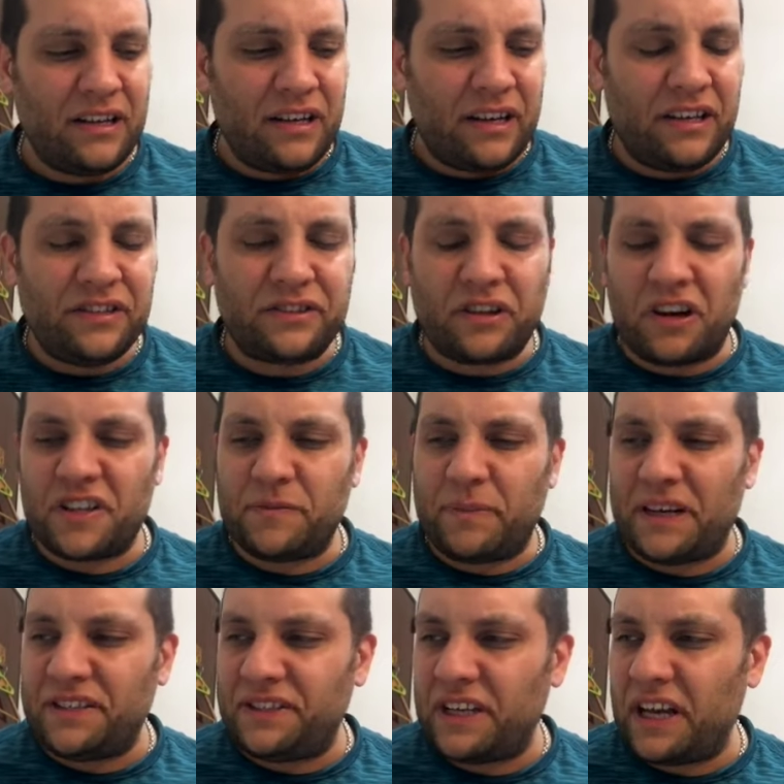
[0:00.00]
He starts
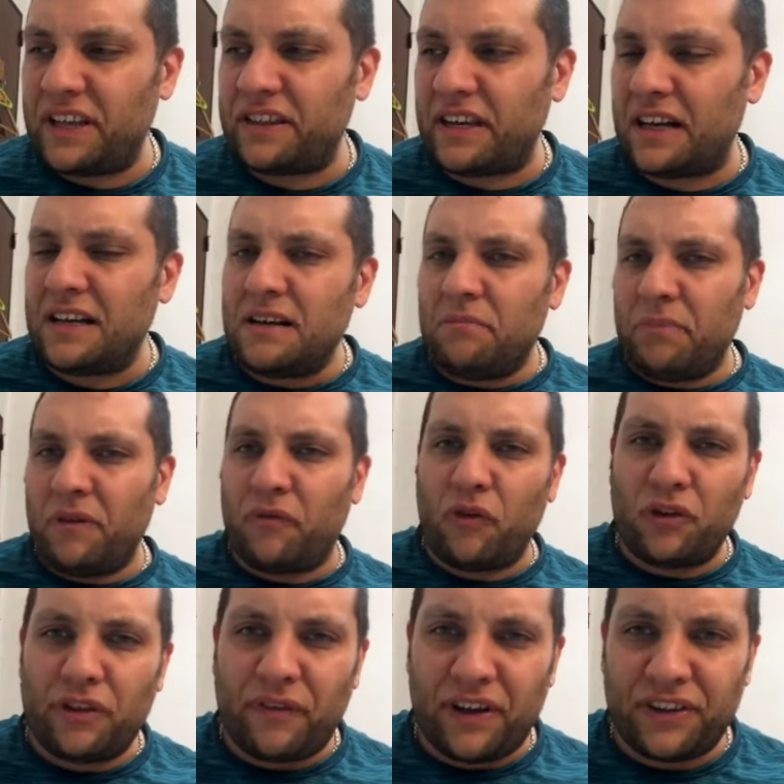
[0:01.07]
by saying that
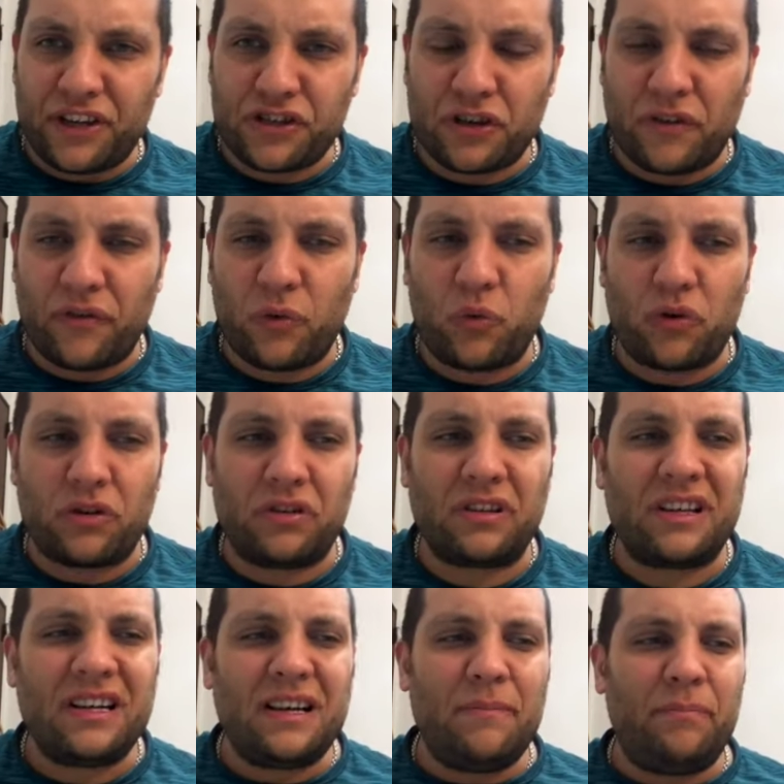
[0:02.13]
before the foundation of the
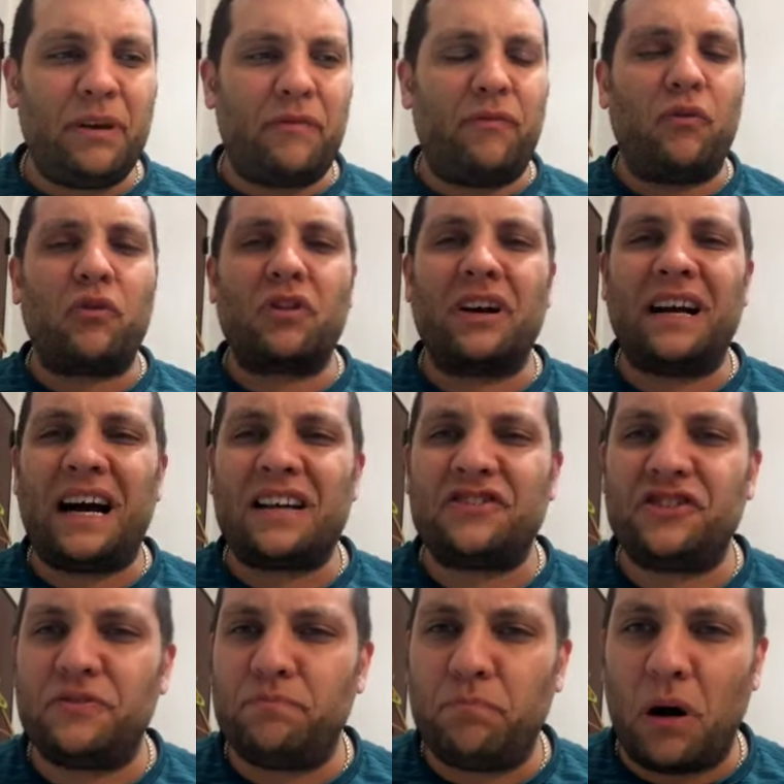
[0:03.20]
world, before God
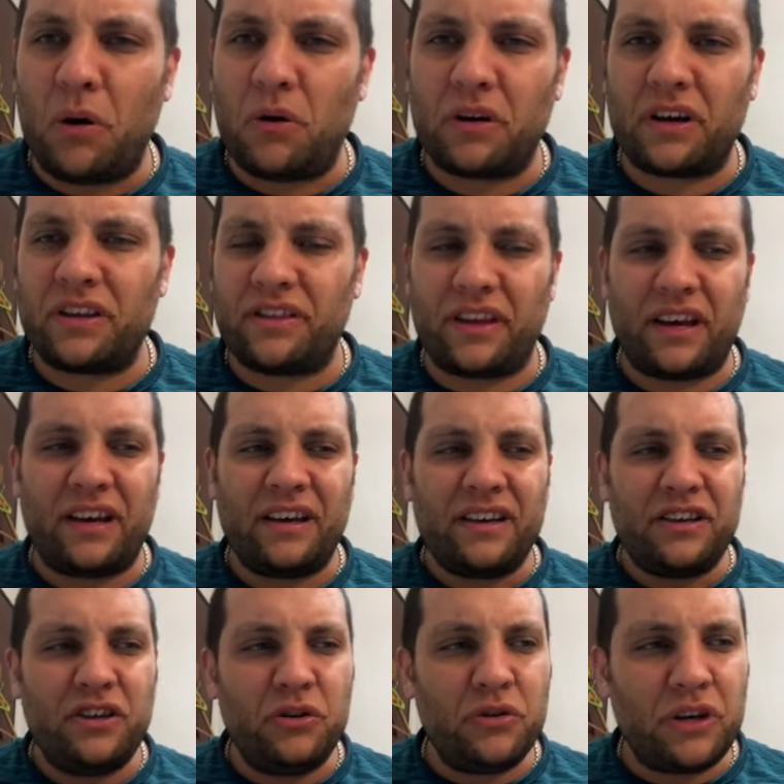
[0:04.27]
spoke the
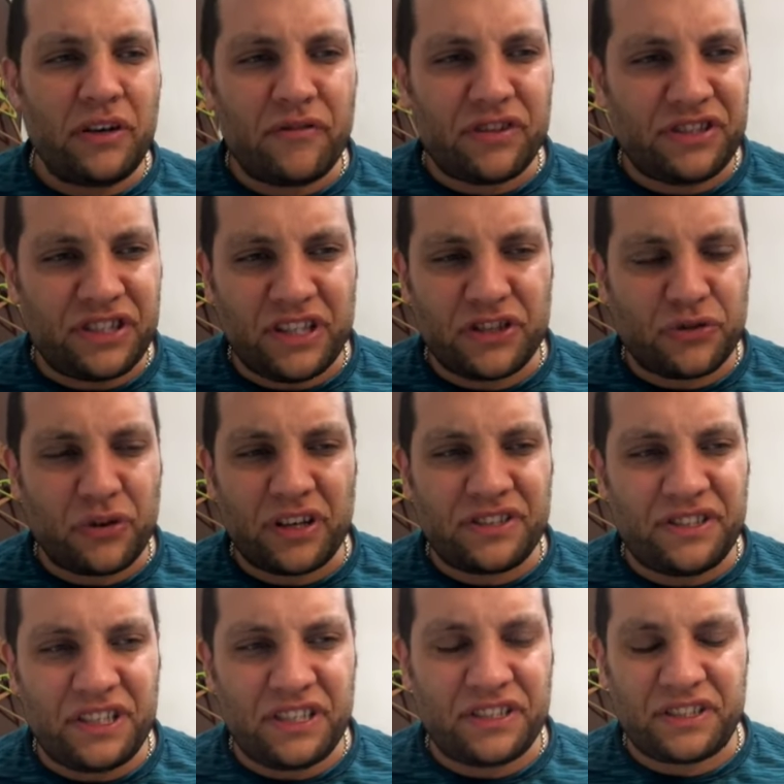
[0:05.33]
universe into
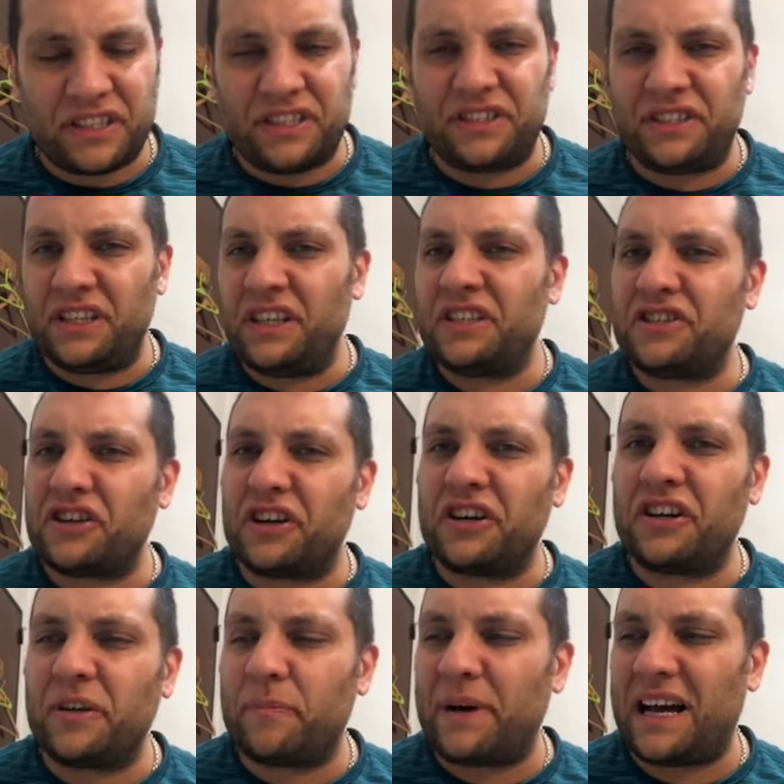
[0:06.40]
existence, in
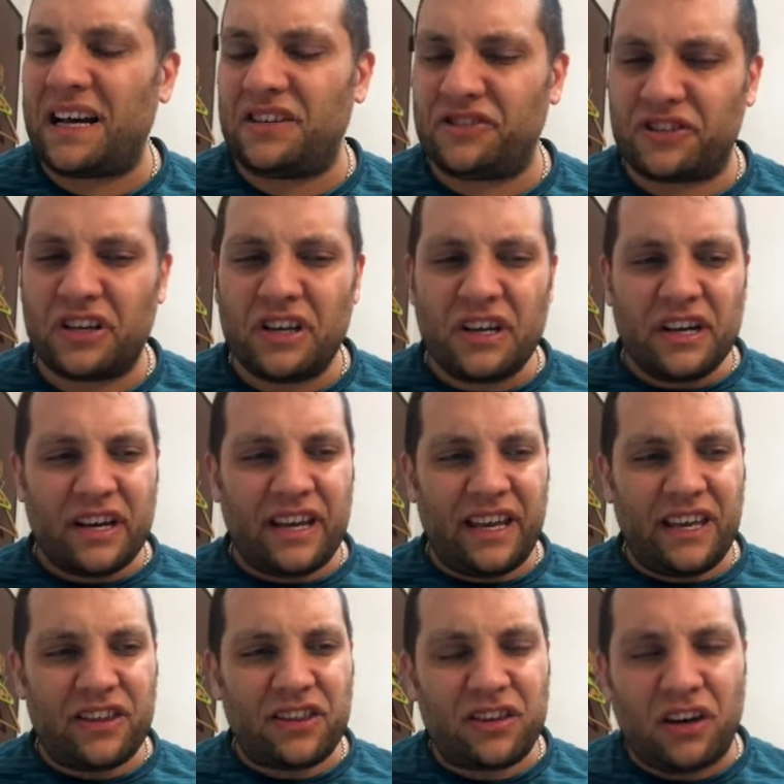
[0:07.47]
eternity past,
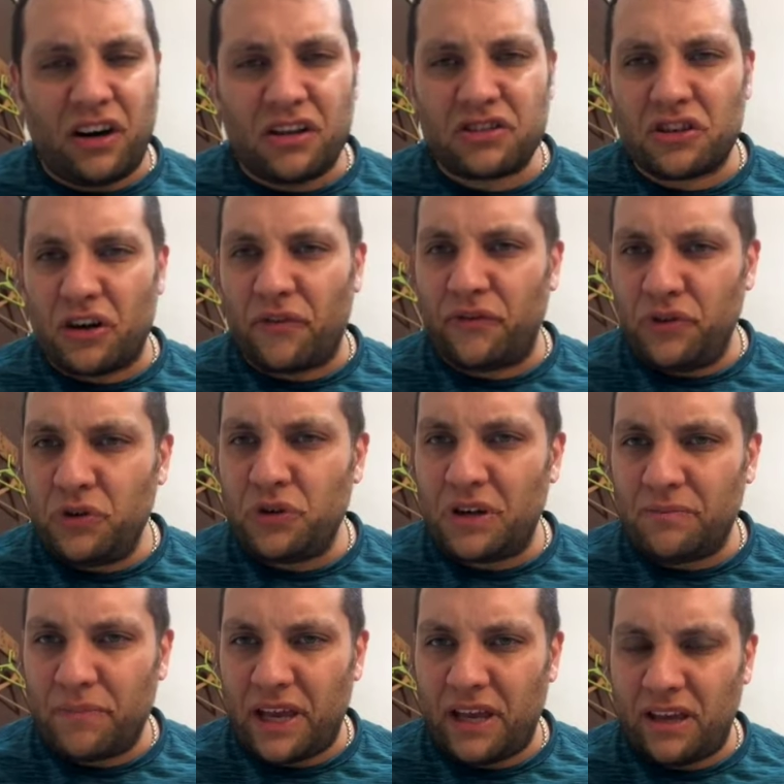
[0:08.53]
He thought of you
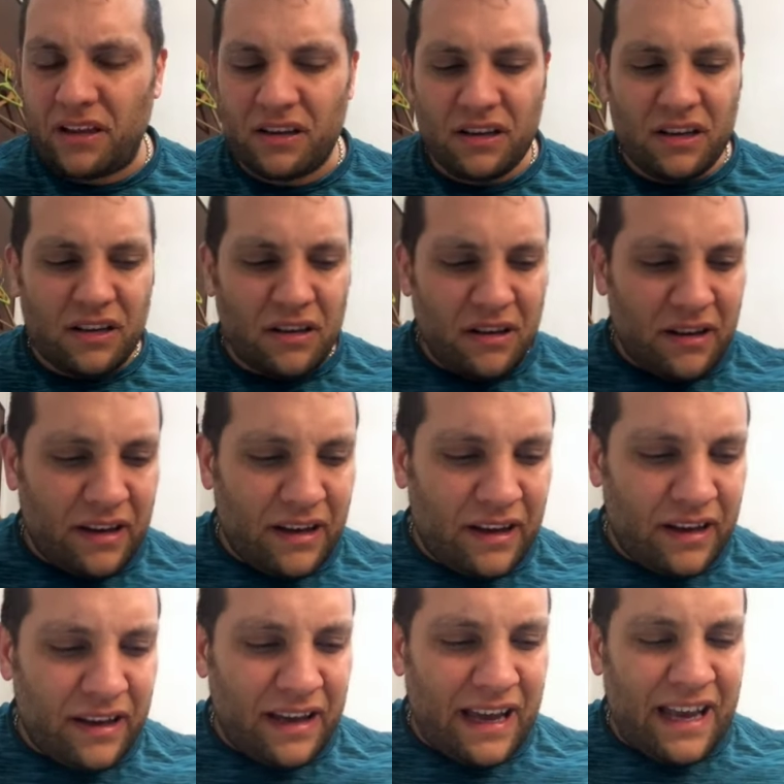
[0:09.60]
and me,
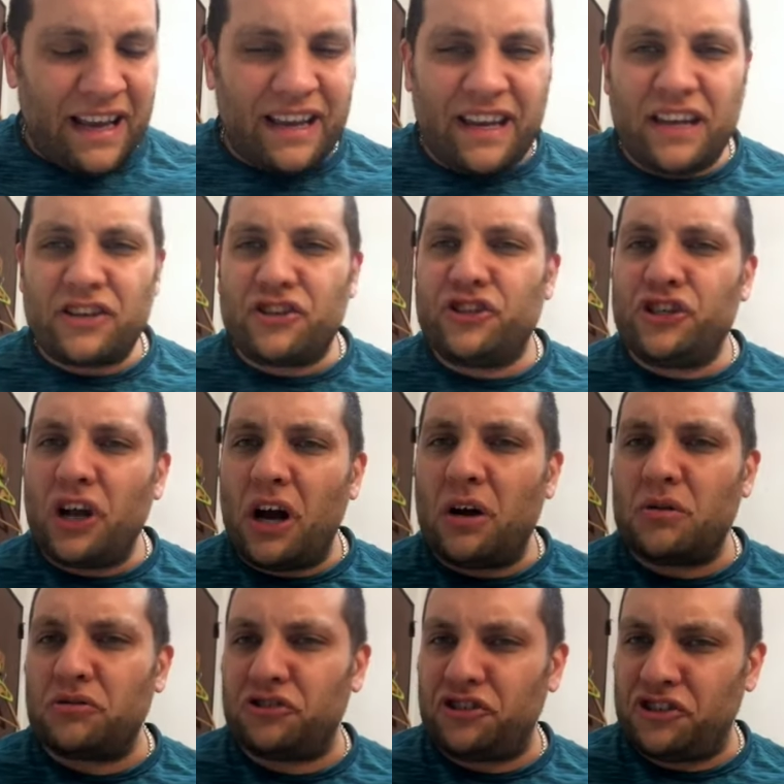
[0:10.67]
and He
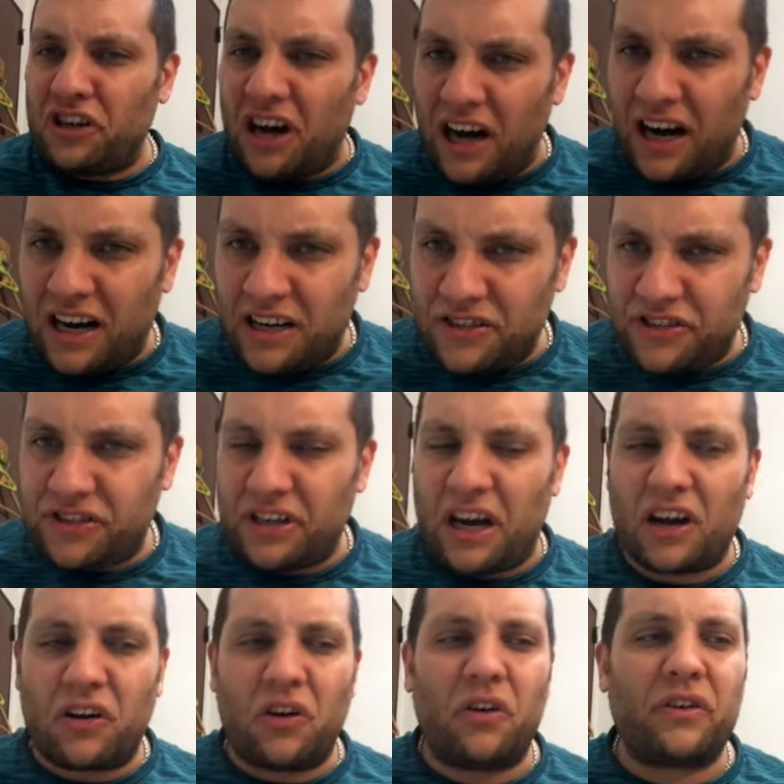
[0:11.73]
chose us
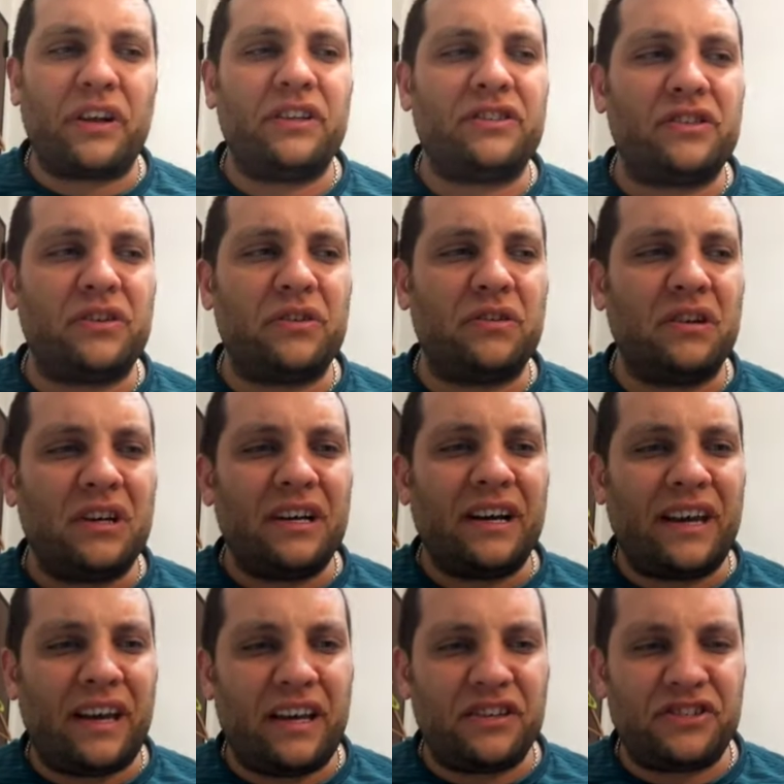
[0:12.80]
according to
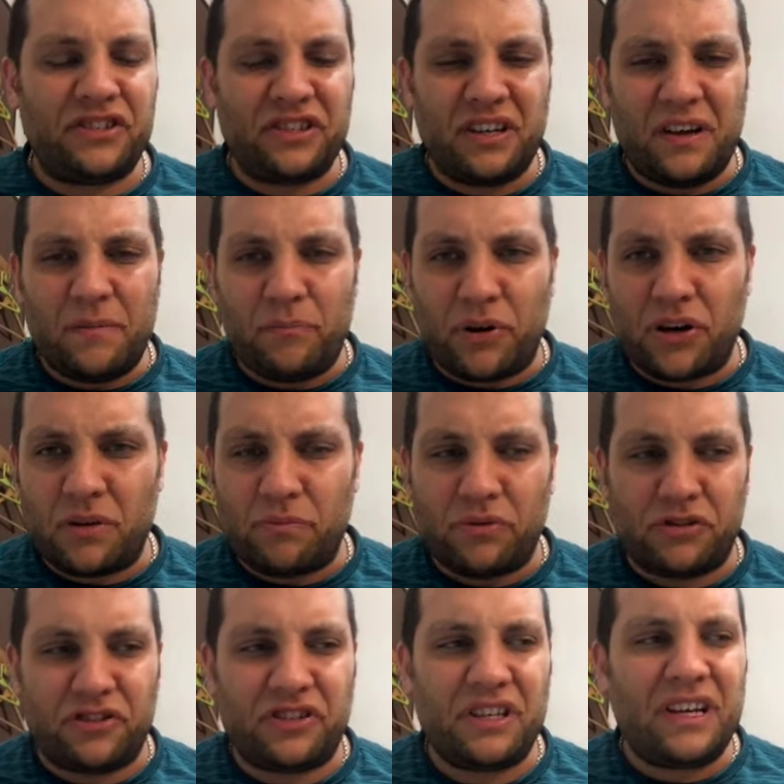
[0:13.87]
His
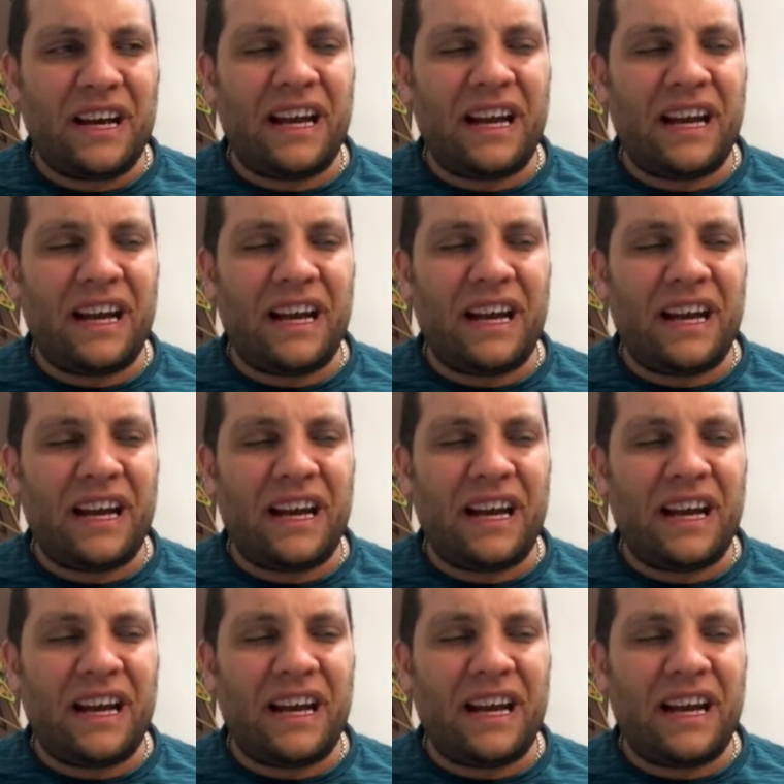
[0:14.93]
purpose.